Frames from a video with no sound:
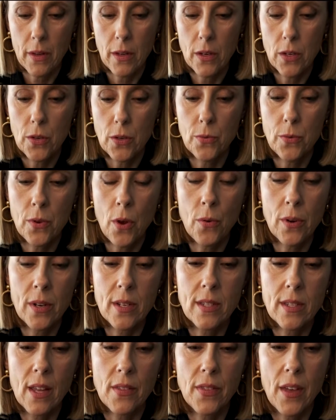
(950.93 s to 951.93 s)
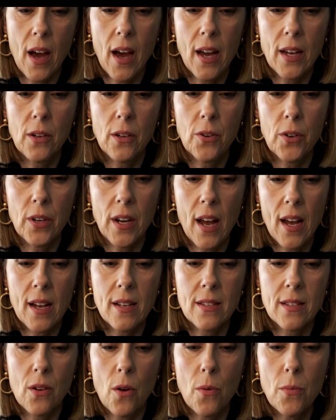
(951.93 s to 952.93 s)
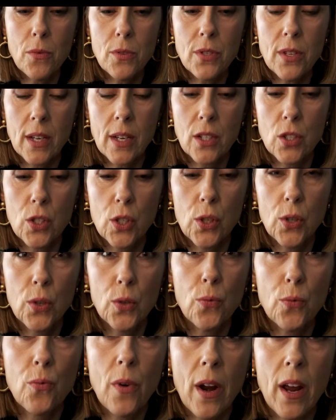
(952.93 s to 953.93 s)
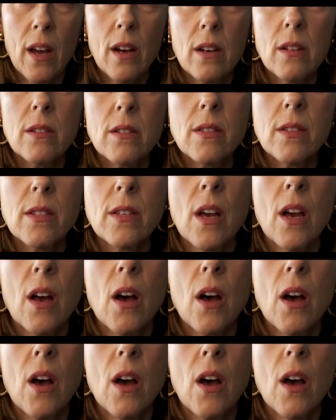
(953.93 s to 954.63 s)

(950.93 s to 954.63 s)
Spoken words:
you notice that the I-cord has almost like two rails